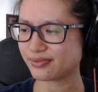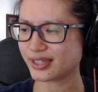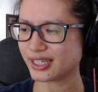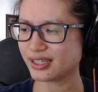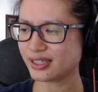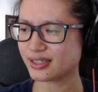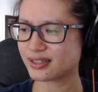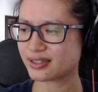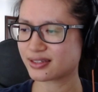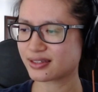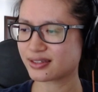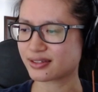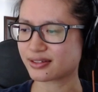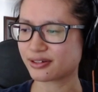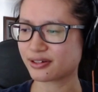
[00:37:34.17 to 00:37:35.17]
Is
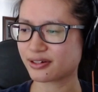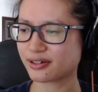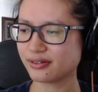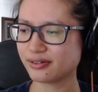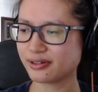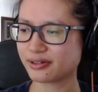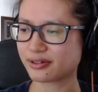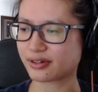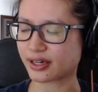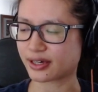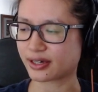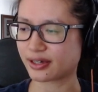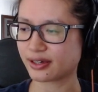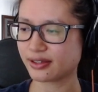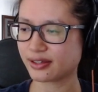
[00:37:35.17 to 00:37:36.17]
Zircon
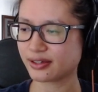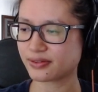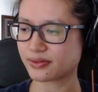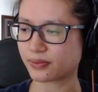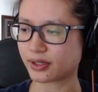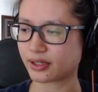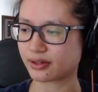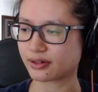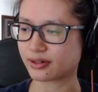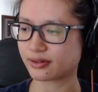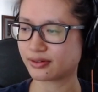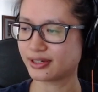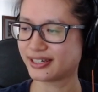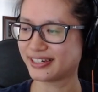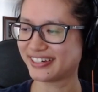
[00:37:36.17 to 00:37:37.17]
okay? That's weird.
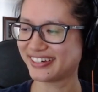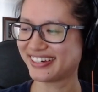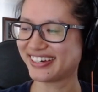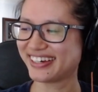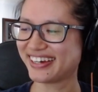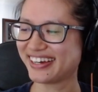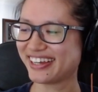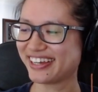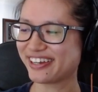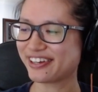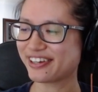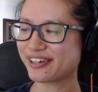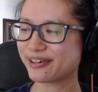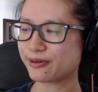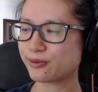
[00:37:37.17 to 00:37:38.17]

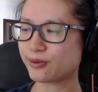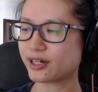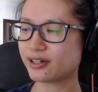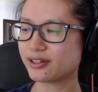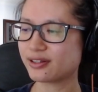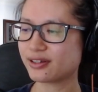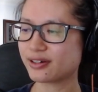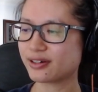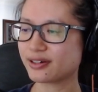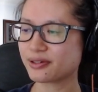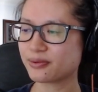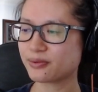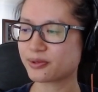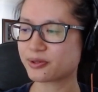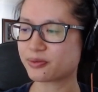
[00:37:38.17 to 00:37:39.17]
Well, I
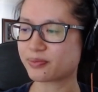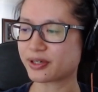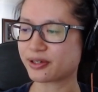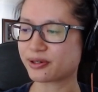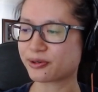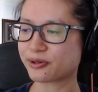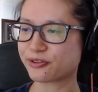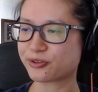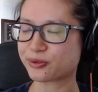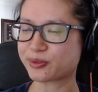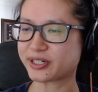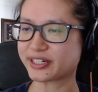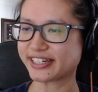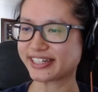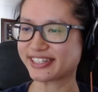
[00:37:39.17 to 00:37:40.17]
don't want to be
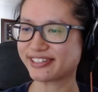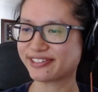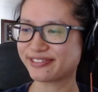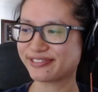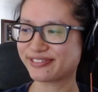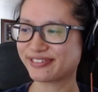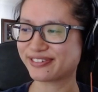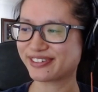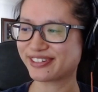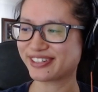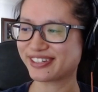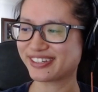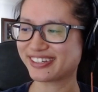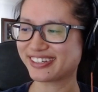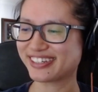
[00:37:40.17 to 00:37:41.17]
overprotective.
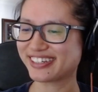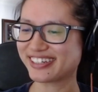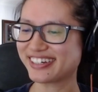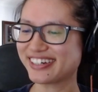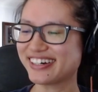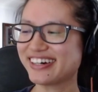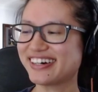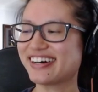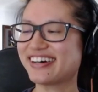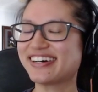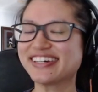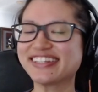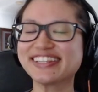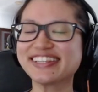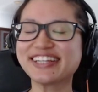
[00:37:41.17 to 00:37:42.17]

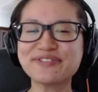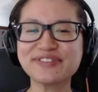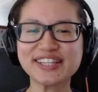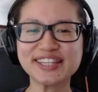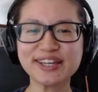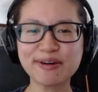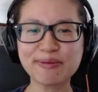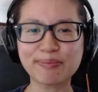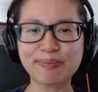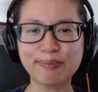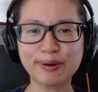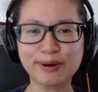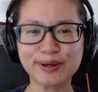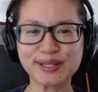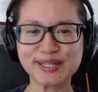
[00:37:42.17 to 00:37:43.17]
I love that they're
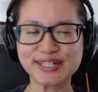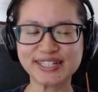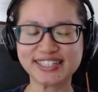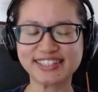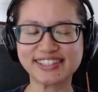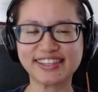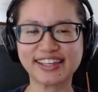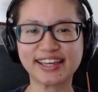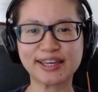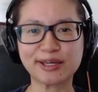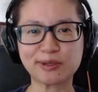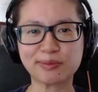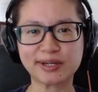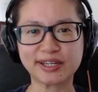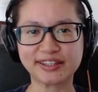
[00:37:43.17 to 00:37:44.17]
both just thinking
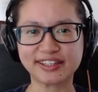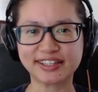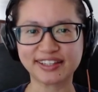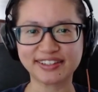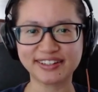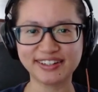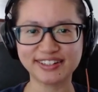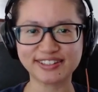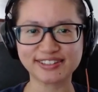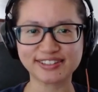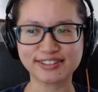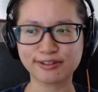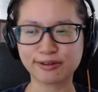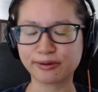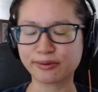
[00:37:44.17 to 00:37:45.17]
about the other, just
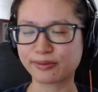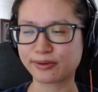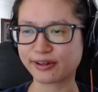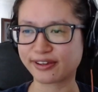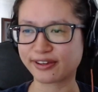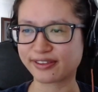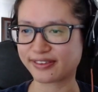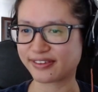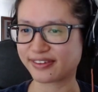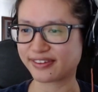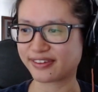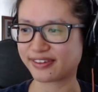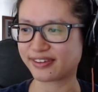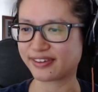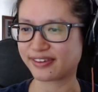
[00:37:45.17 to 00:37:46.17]
not wanting
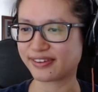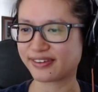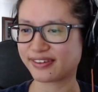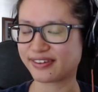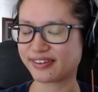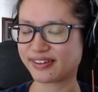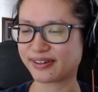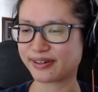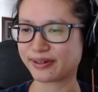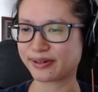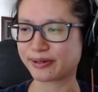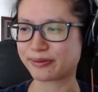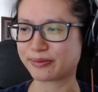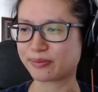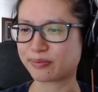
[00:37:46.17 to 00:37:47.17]
to
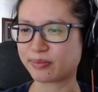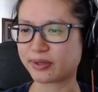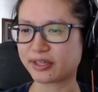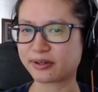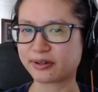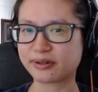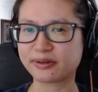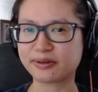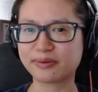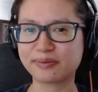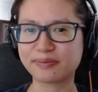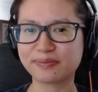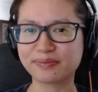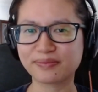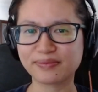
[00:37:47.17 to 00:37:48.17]
be a
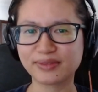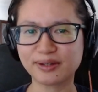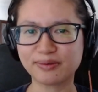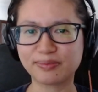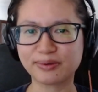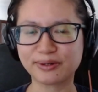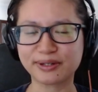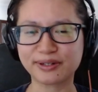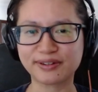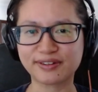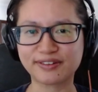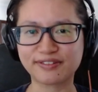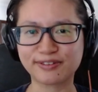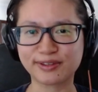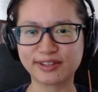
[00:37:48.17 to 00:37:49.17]

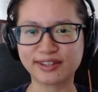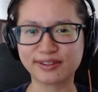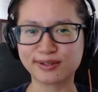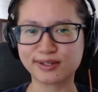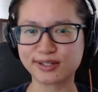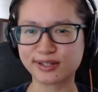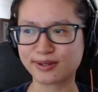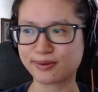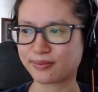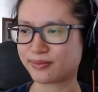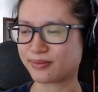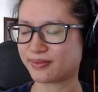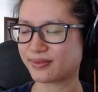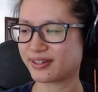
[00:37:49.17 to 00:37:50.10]
burden for the other gem.